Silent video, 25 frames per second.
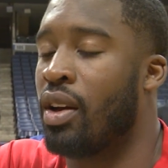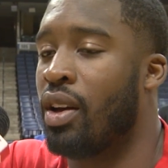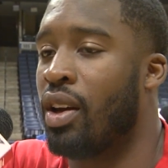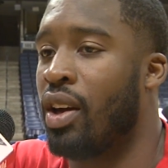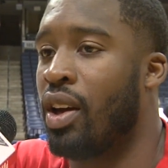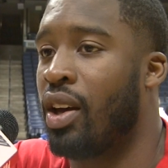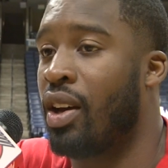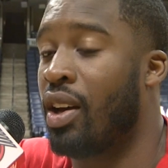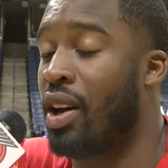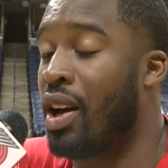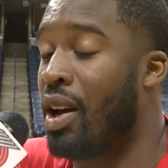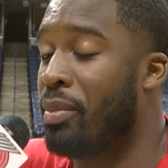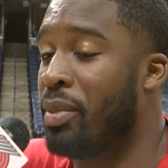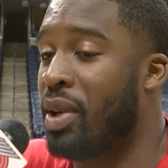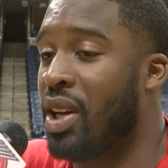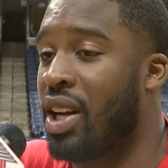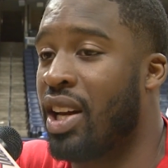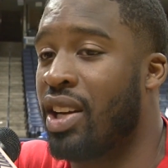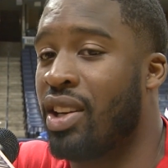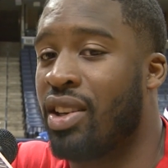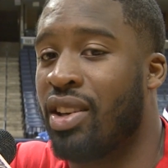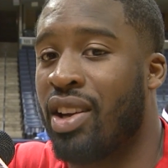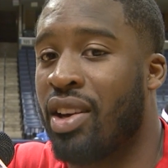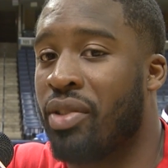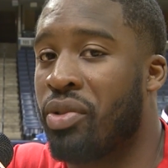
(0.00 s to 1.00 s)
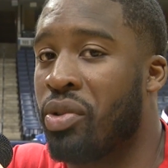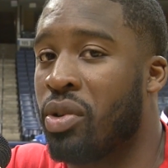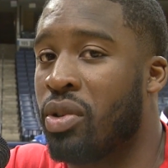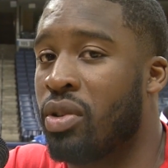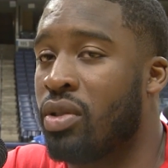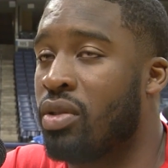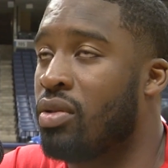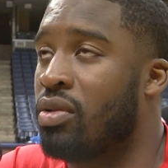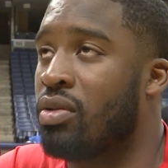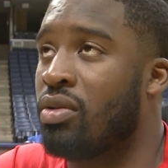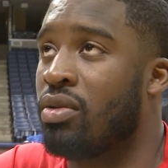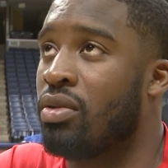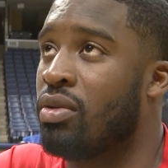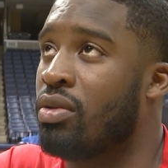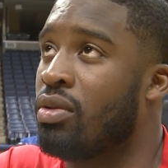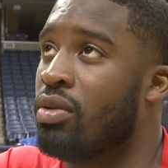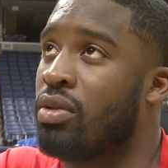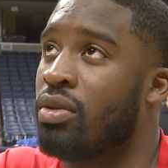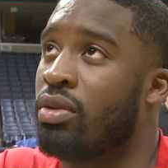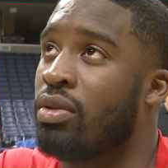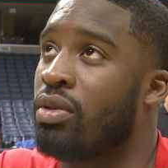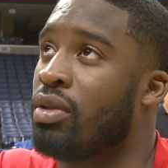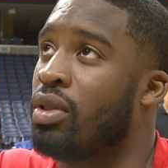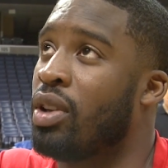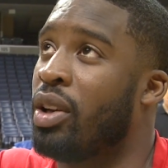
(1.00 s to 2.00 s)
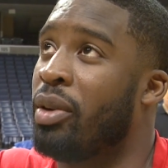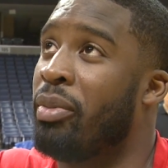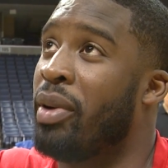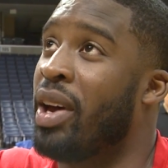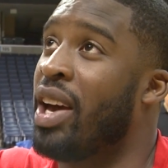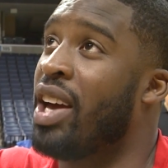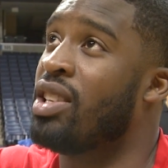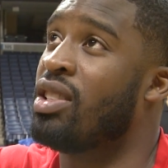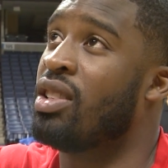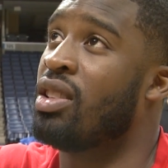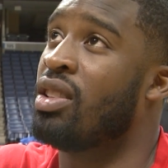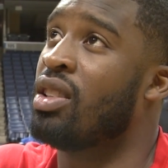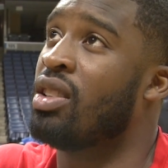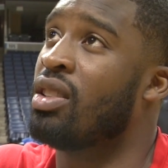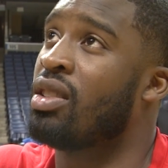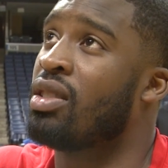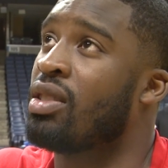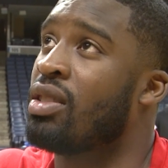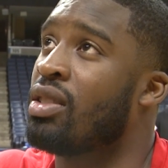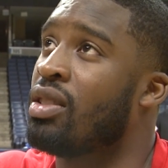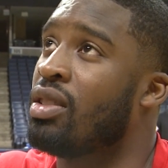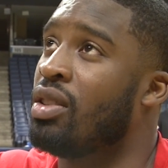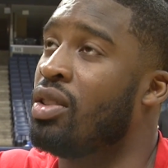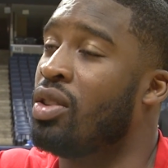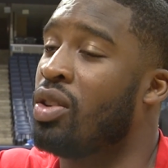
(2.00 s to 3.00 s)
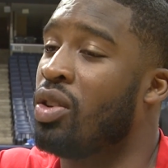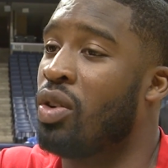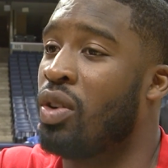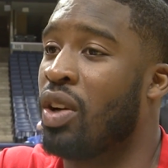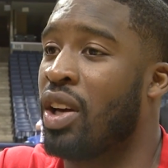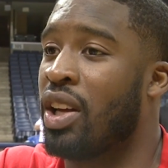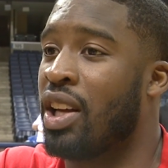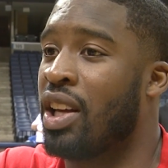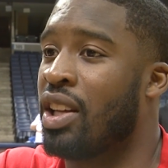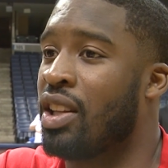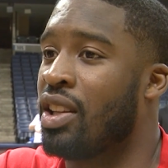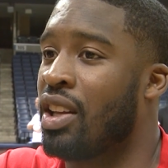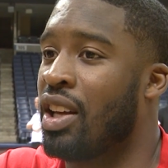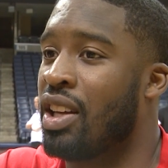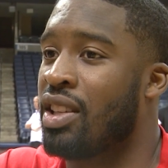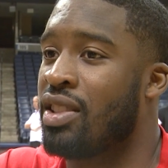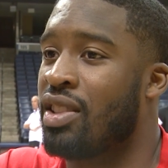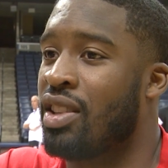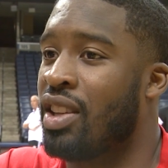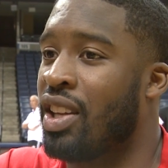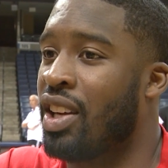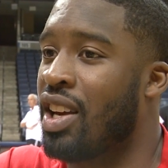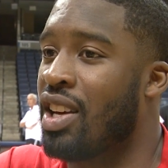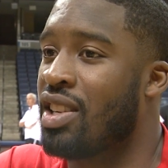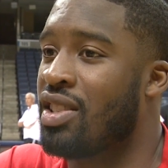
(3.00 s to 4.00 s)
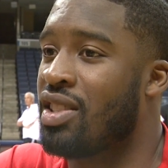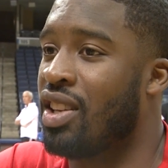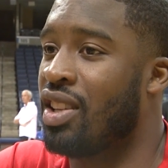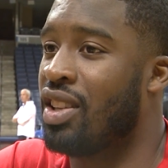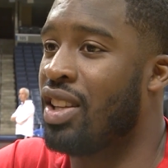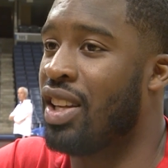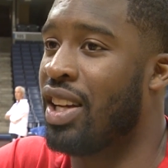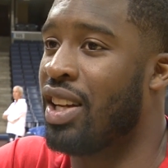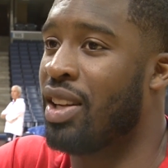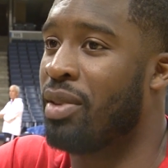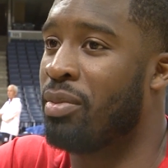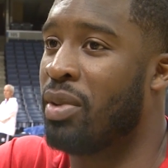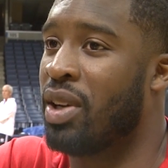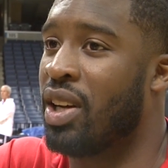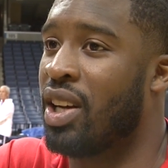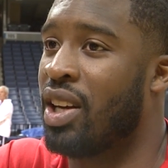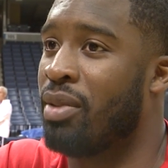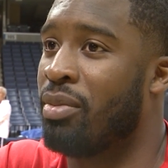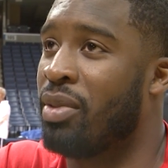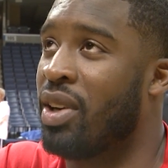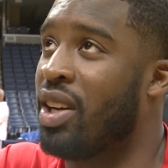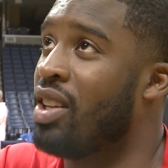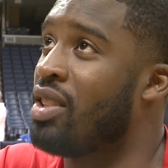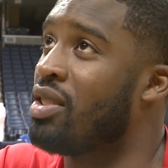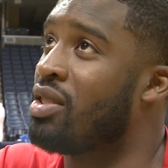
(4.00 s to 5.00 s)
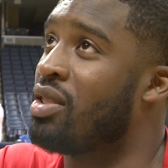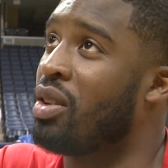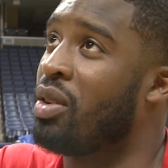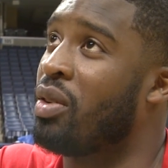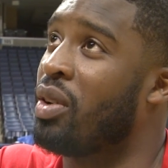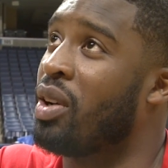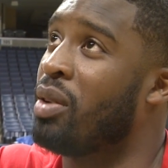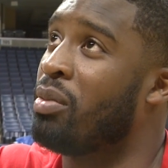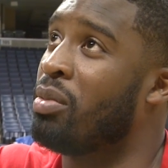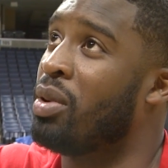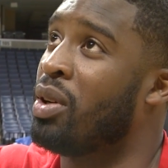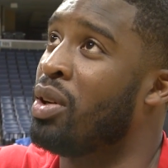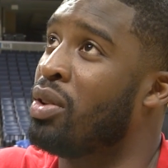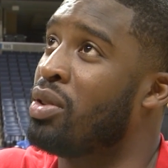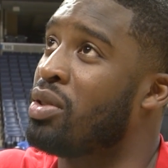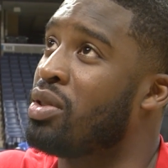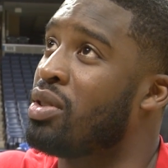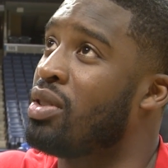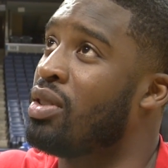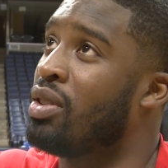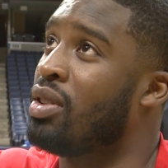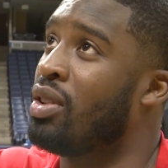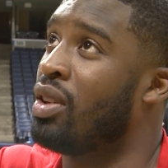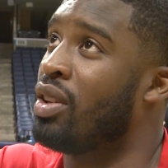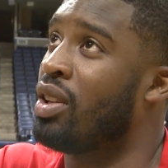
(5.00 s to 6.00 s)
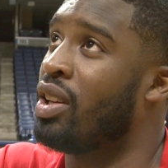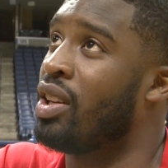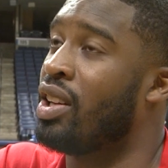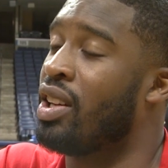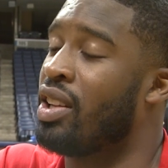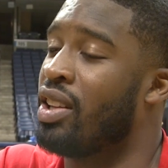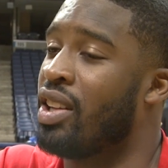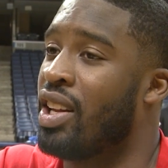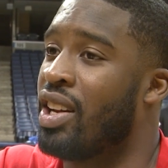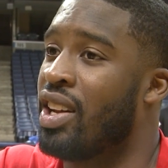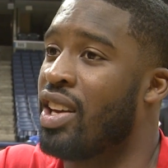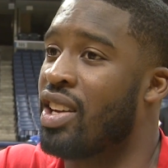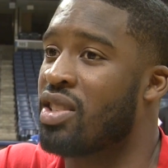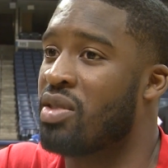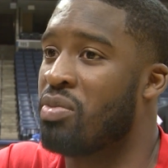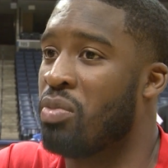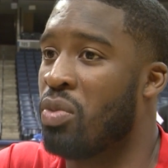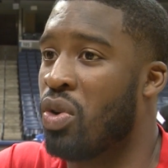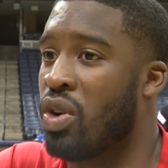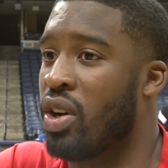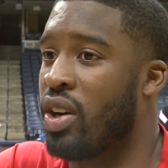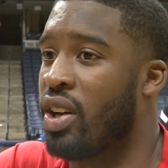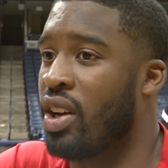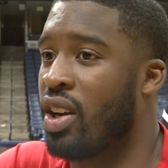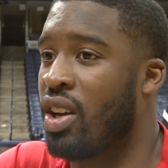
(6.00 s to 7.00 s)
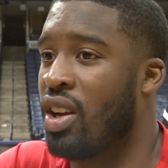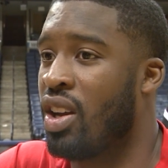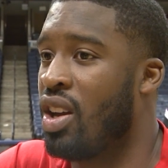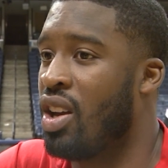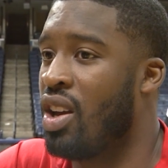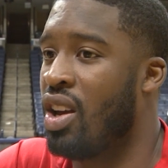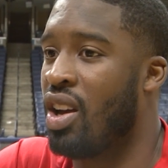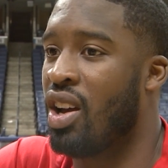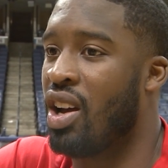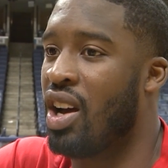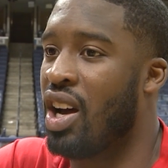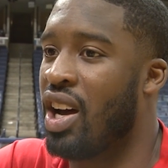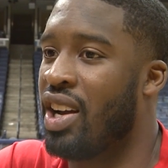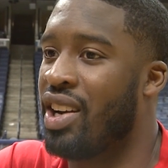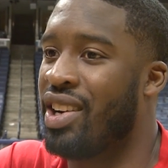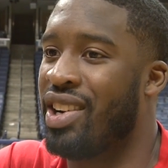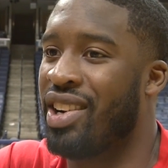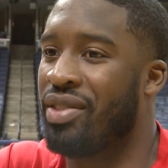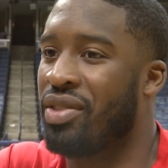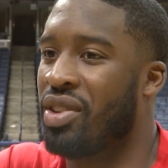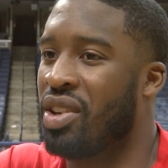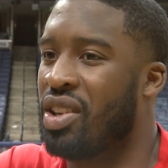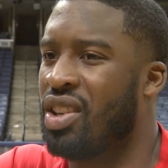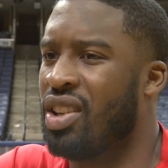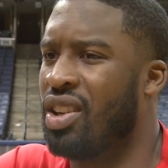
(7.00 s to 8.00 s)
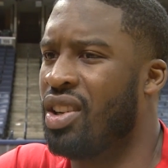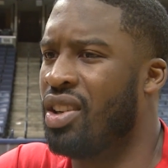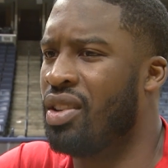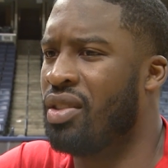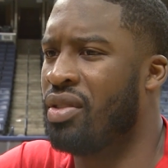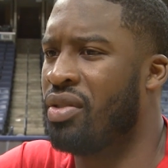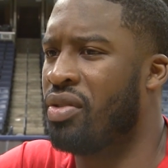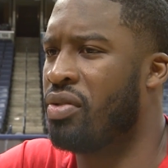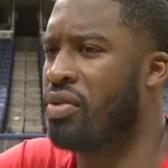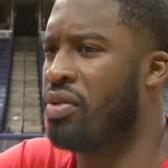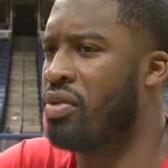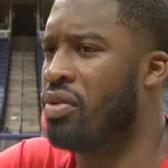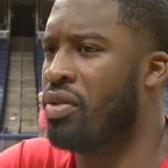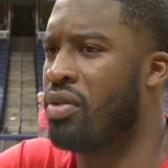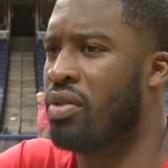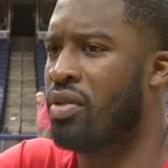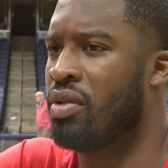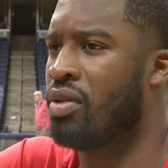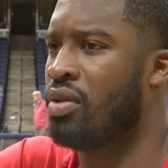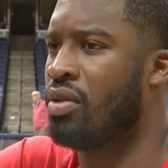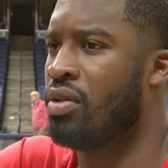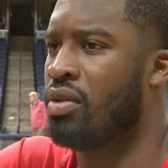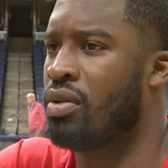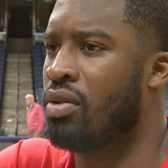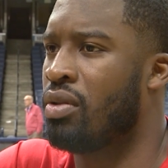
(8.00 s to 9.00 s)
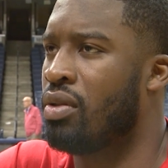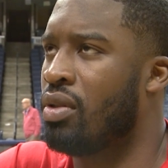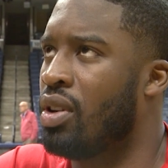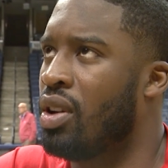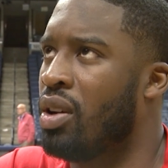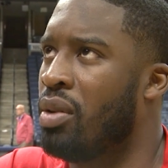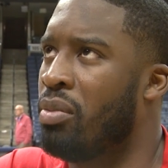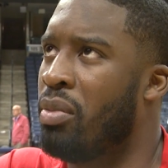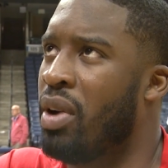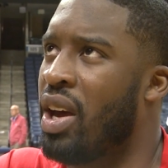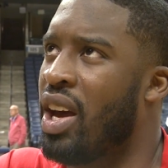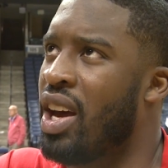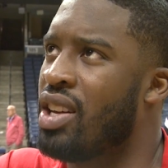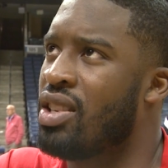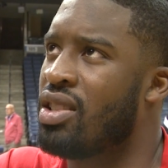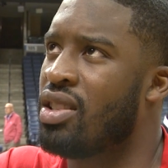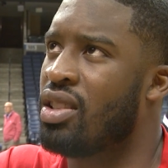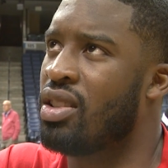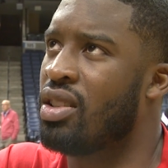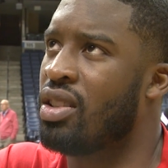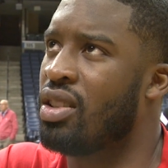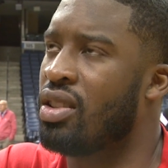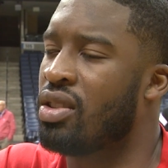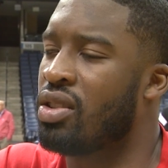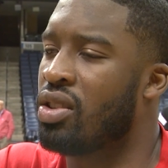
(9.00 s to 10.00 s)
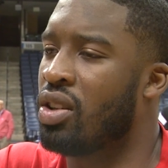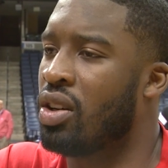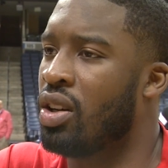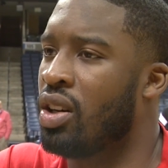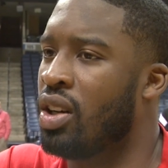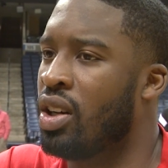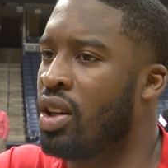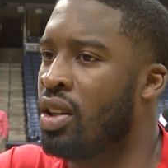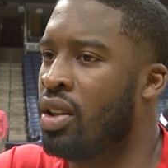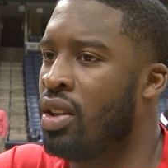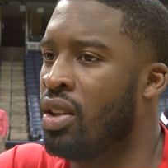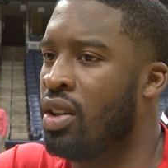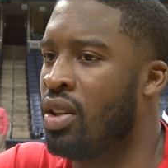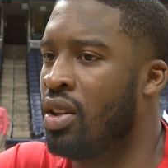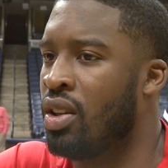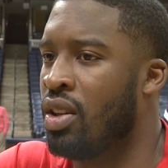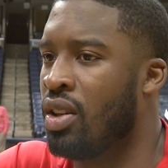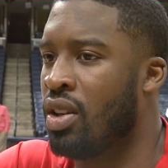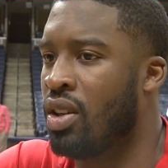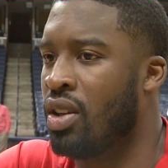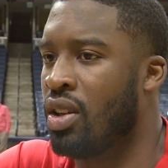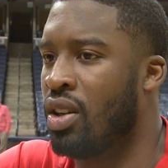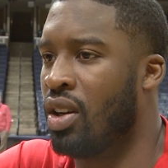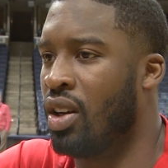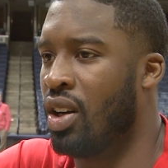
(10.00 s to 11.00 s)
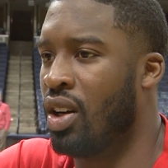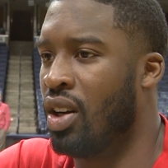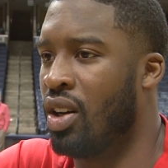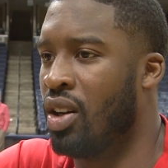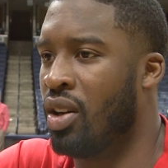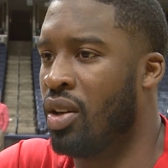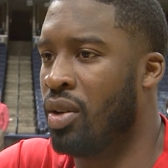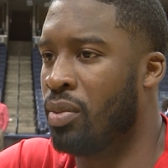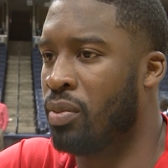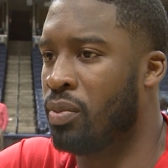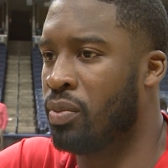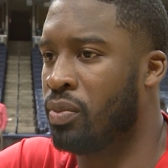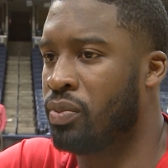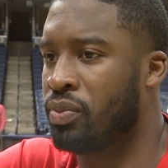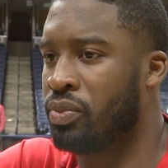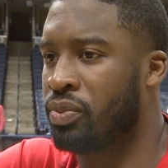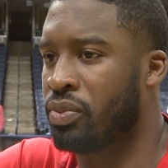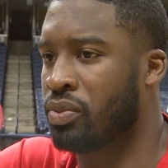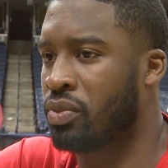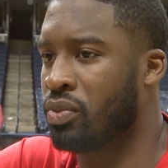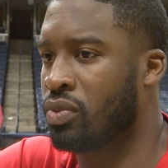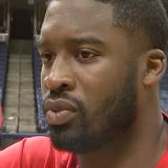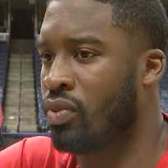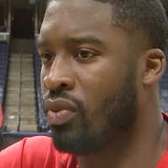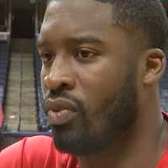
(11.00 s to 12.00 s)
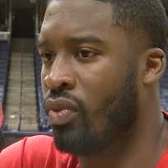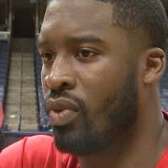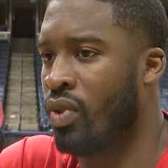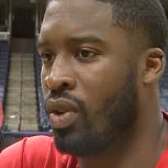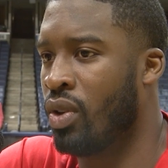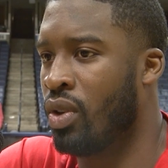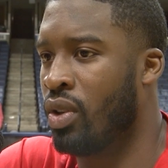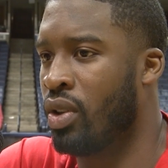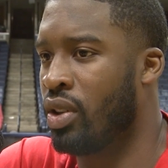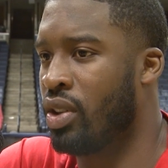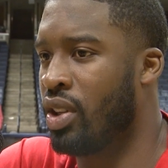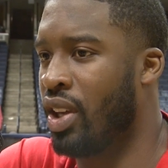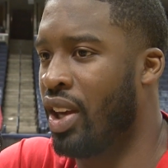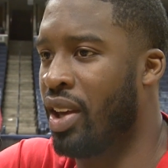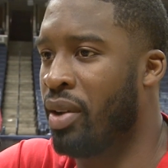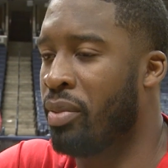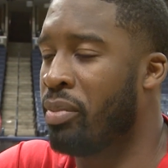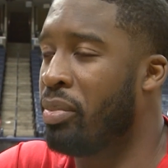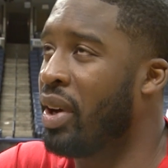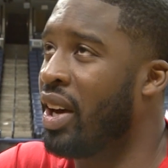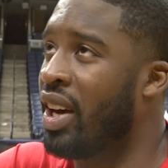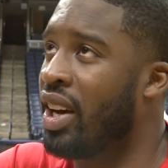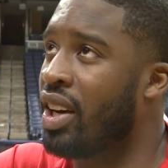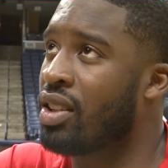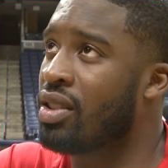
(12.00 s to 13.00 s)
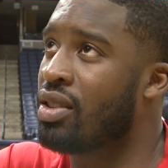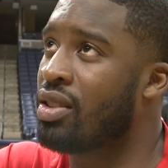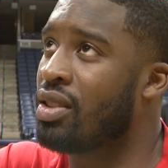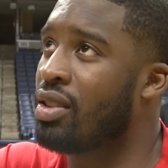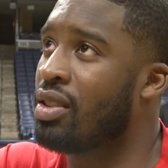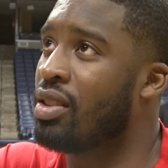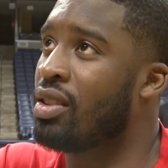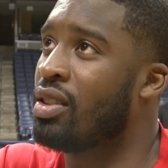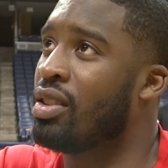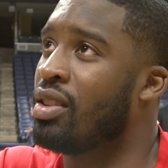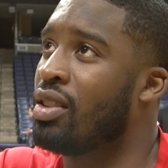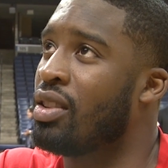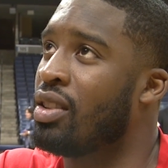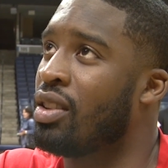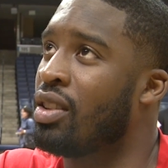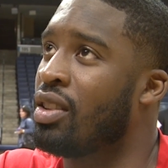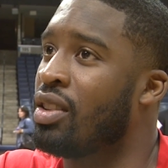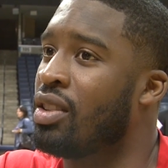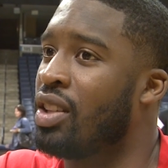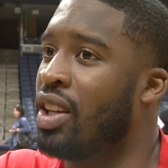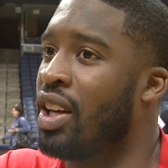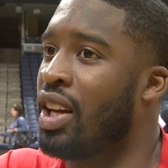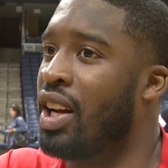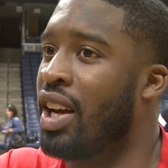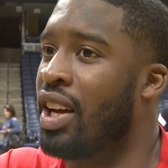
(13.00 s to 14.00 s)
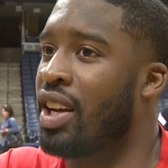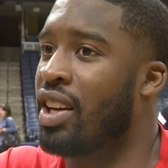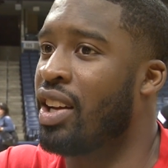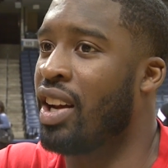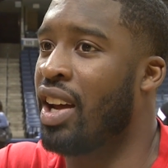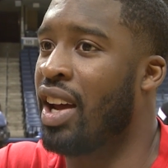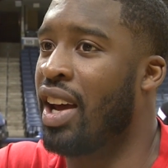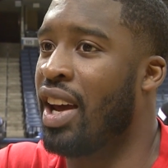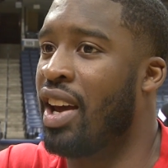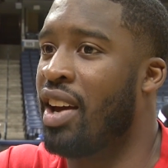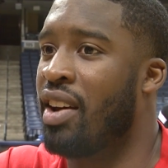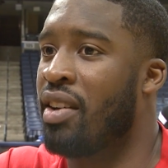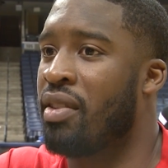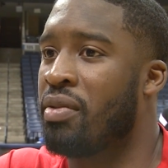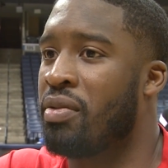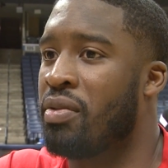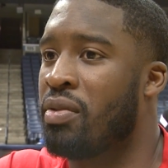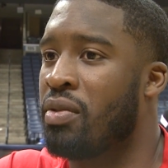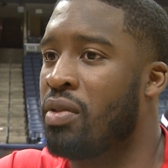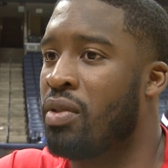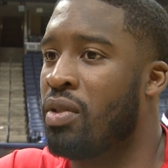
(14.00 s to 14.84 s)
Yeah, I mean, I never imagined this. You know, I think I said that in my Instagram post, you know, that next morning. I never could have imagined and thought the impact that I could have